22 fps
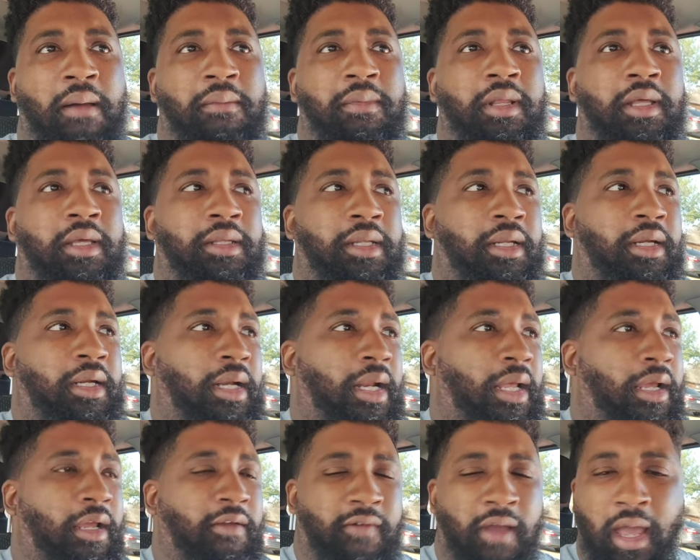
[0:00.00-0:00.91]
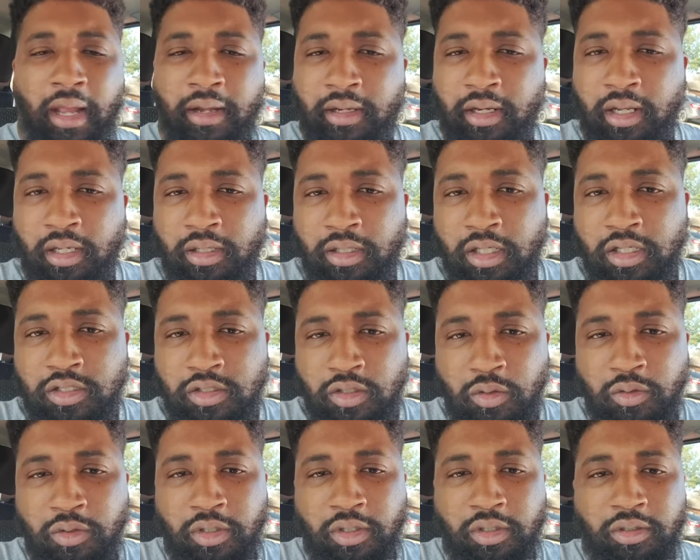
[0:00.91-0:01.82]
I'm looking at it like if I did this
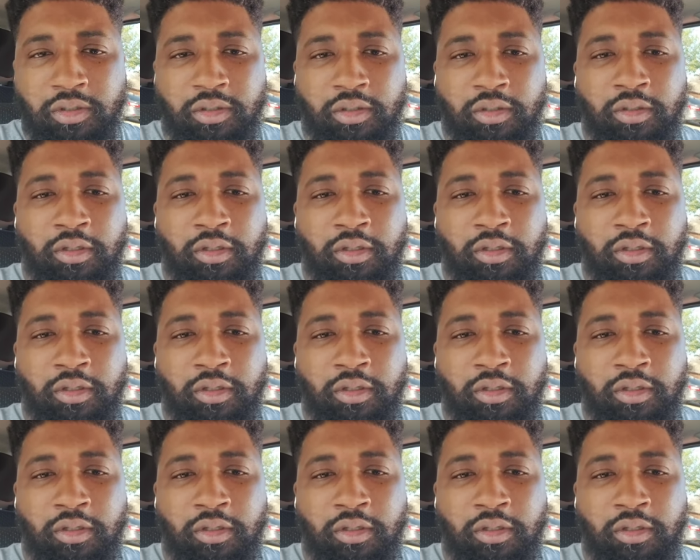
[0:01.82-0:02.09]
sooner,